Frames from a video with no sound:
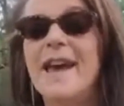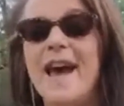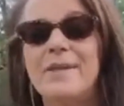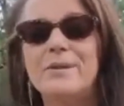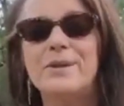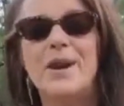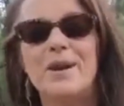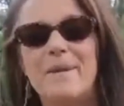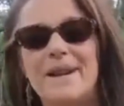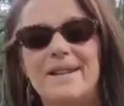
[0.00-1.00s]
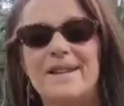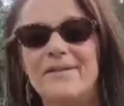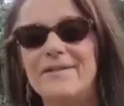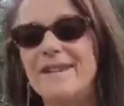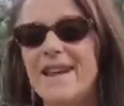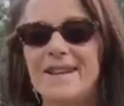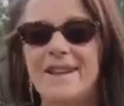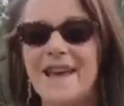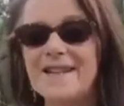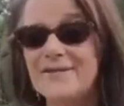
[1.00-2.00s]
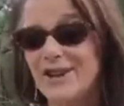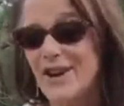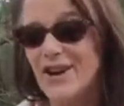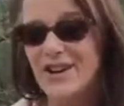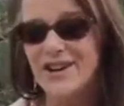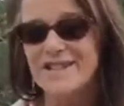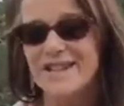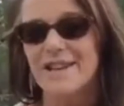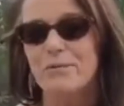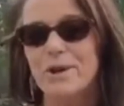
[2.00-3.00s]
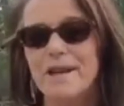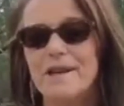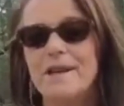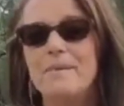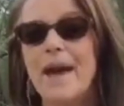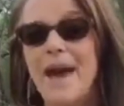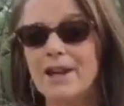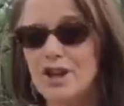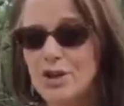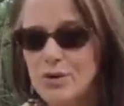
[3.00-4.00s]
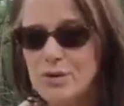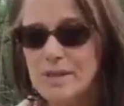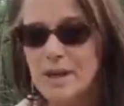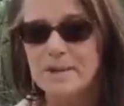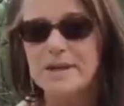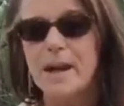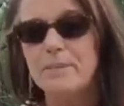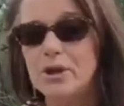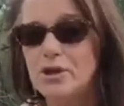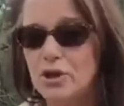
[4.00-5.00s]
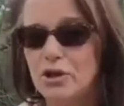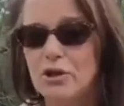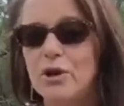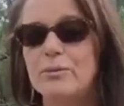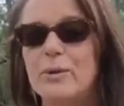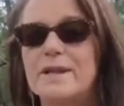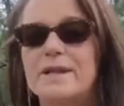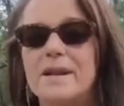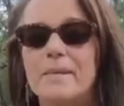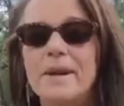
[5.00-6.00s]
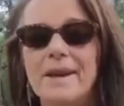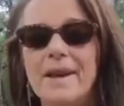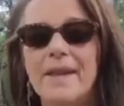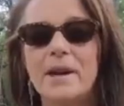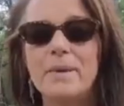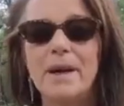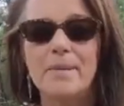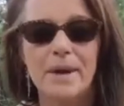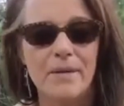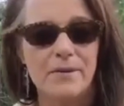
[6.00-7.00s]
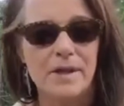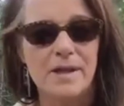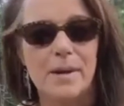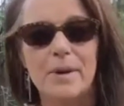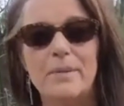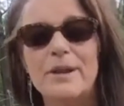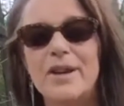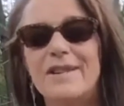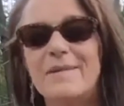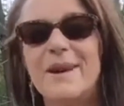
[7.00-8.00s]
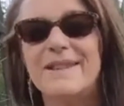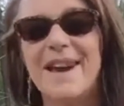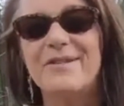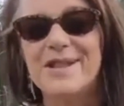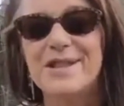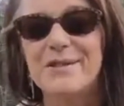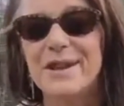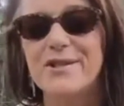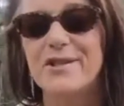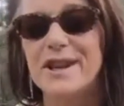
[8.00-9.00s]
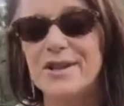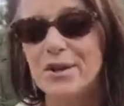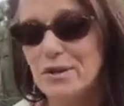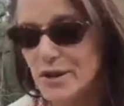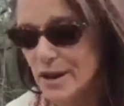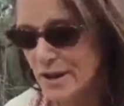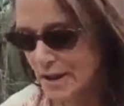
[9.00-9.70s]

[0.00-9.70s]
And then we'll talk about a lot of different cards, how to read them, how to use them to tap into your own wisdom. That'll be coming up this summer. I'll be talking about that once the retrograde's over.